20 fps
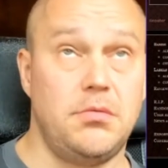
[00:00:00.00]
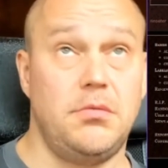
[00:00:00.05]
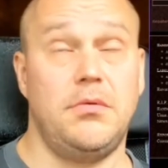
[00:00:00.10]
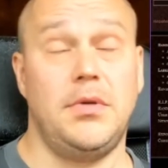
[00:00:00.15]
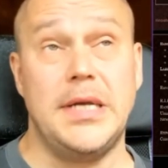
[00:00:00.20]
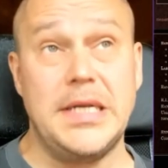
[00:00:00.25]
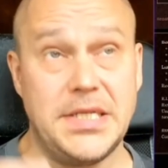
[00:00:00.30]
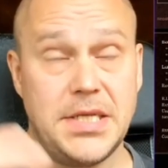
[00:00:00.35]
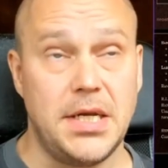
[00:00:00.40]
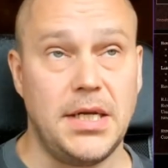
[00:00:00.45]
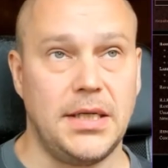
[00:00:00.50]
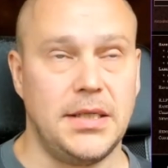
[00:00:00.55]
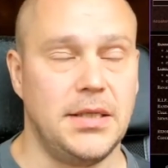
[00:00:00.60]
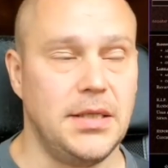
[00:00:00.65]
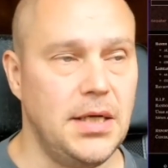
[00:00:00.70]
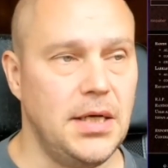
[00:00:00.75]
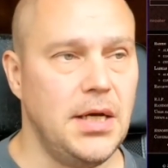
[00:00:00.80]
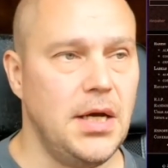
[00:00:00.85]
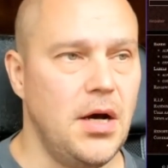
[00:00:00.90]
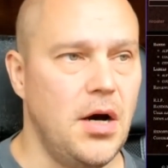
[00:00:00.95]
listening
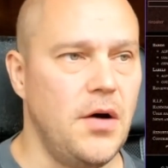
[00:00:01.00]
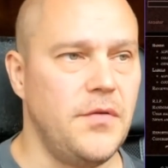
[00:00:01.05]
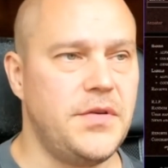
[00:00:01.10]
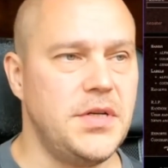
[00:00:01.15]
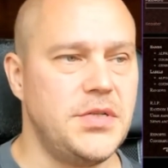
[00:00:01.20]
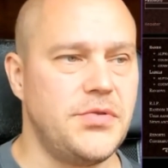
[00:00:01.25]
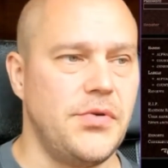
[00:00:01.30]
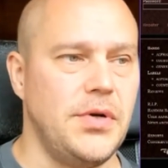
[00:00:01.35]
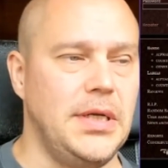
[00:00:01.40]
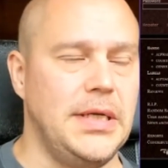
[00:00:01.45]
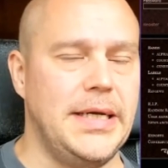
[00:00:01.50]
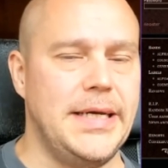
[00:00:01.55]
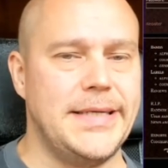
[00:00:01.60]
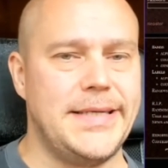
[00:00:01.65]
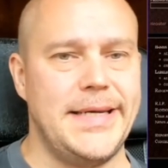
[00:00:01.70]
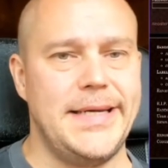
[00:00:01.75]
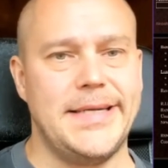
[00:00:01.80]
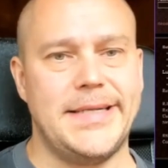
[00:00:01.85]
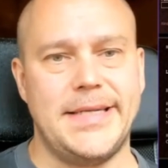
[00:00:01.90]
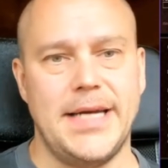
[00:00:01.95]
of this release,
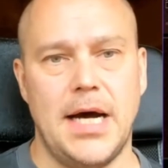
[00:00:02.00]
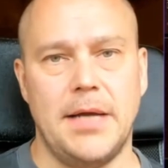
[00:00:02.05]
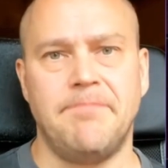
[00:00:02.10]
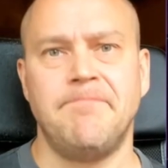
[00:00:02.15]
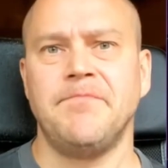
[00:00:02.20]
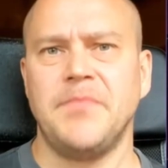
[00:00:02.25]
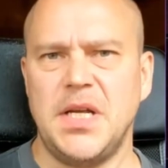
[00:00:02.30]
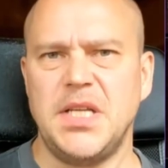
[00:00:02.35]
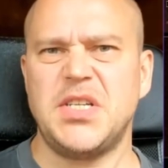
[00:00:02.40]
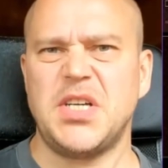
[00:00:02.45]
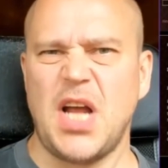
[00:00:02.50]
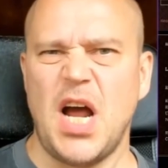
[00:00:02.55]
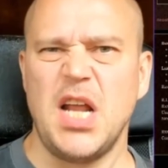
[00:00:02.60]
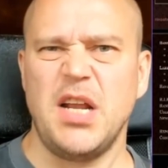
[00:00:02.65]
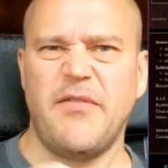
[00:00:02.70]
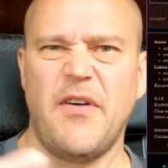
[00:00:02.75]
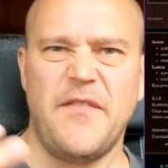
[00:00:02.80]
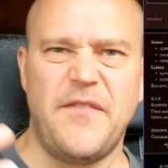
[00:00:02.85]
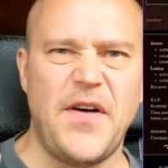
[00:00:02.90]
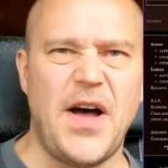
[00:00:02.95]
is that it's kind
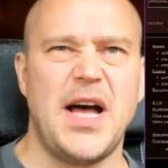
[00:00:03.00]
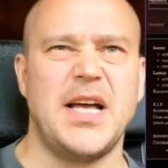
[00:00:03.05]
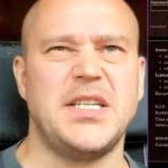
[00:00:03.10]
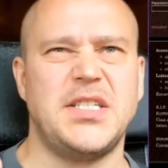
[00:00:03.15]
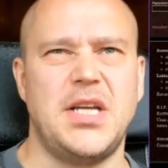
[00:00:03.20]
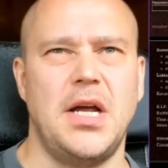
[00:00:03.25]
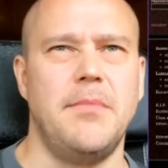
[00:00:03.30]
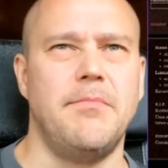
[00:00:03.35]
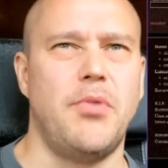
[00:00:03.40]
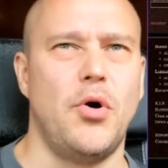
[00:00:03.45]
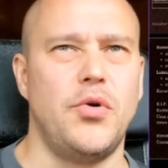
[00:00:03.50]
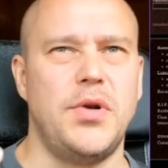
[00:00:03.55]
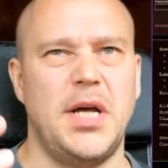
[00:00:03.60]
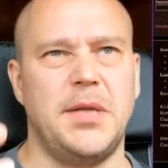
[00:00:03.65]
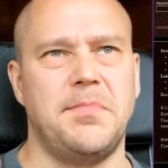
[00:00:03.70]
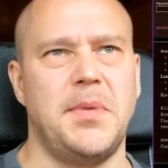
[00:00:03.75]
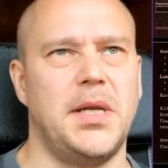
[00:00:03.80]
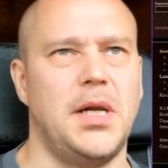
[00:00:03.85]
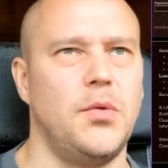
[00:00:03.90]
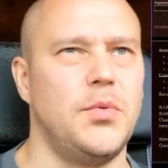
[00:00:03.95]
of a fast tempo
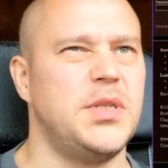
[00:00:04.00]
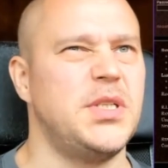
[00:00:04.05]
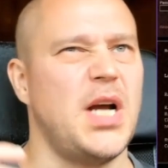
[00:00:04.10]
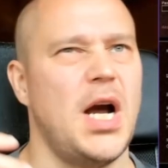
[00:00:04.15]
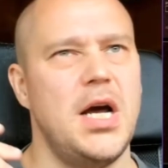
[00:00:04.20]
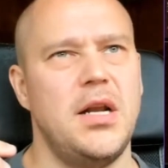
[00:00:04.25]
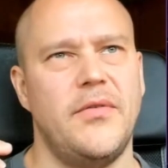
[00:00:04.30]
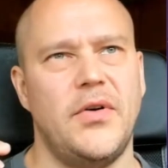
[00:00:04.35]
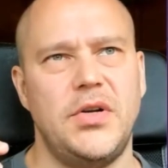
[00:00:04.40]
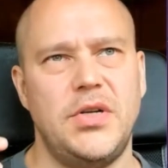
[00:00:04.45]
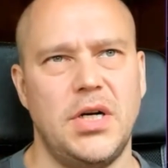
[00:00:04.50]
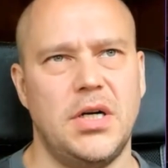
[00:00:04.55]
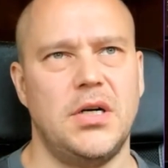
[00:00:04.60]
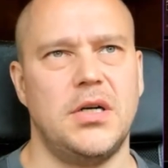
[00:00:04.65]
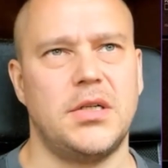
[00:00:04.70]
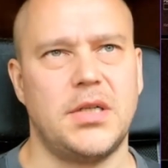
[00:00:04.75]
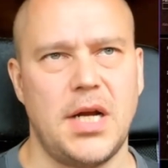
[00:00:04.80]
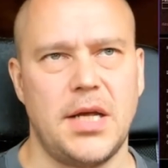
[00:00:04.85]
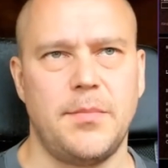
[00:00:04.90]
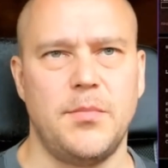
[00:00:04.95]
death metal with kind of a
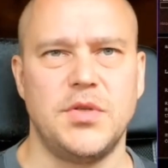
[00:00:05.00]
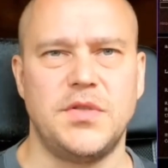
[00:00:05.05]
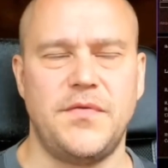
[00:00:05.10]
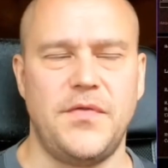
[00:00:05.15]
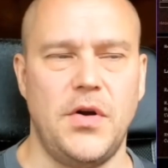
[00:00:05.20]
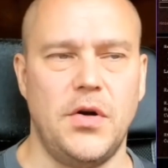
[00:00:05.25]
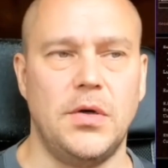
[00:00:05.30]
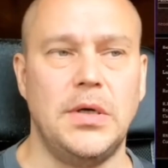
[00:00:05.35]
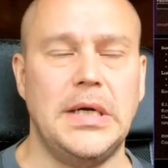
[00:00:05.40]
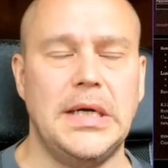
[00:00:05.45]
dark atmosphere.